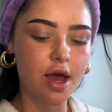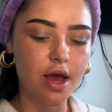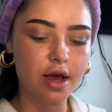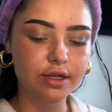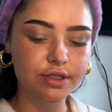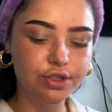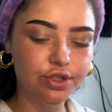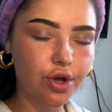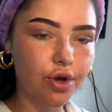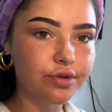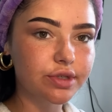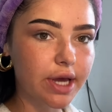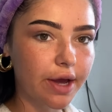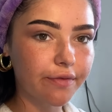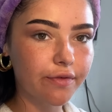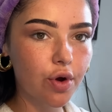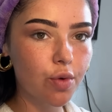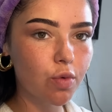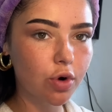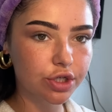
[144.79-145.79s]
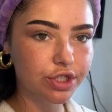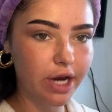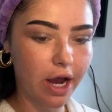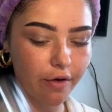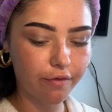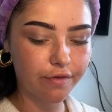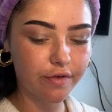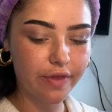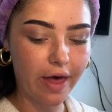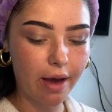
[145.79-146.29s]
So defo watch
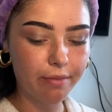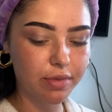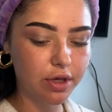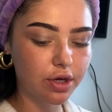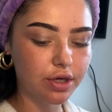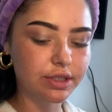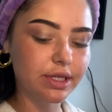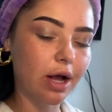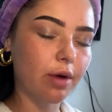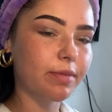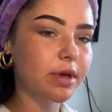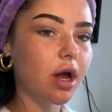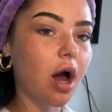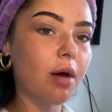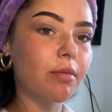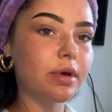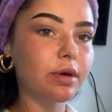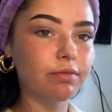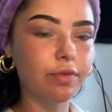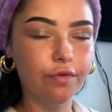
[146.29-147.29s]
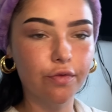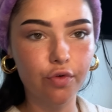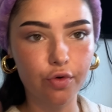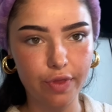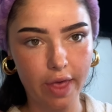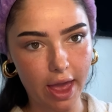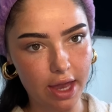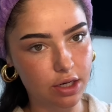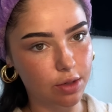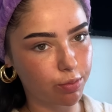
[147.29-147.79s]
out for that, because that'll be coming before
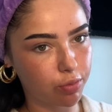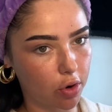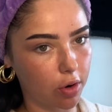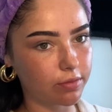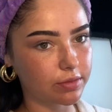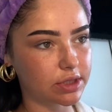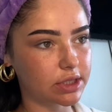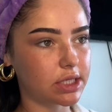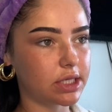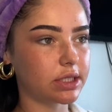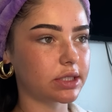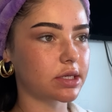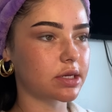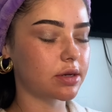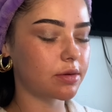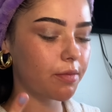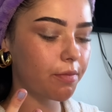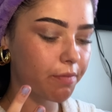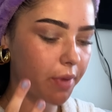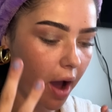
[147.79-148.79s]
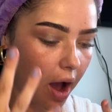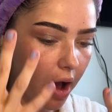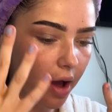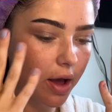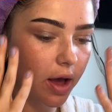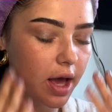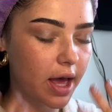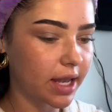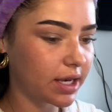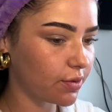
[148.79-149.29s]
the end of prom season. But
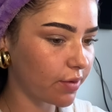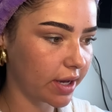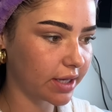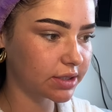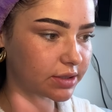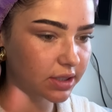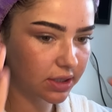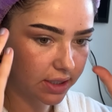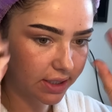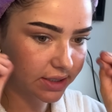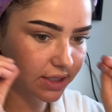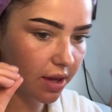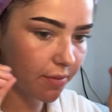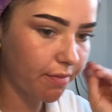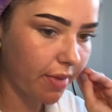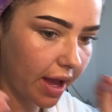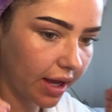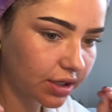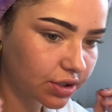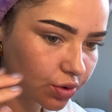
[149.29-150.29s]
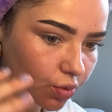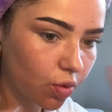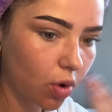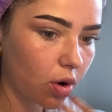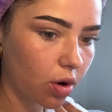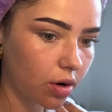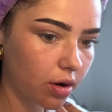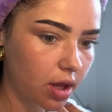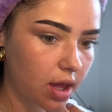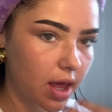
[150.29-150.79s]
anyways, let's get back to
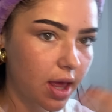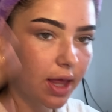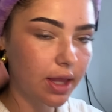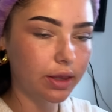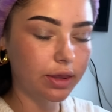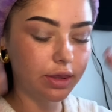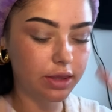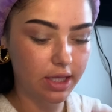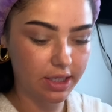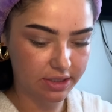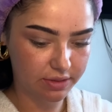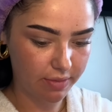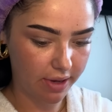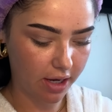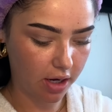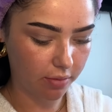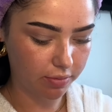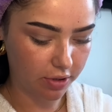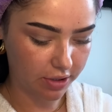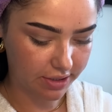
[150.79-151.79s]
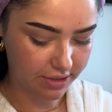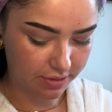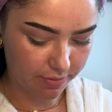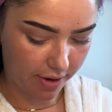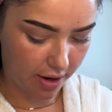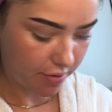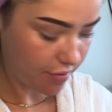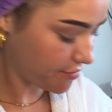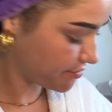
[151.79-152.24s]
what this makeup look is about.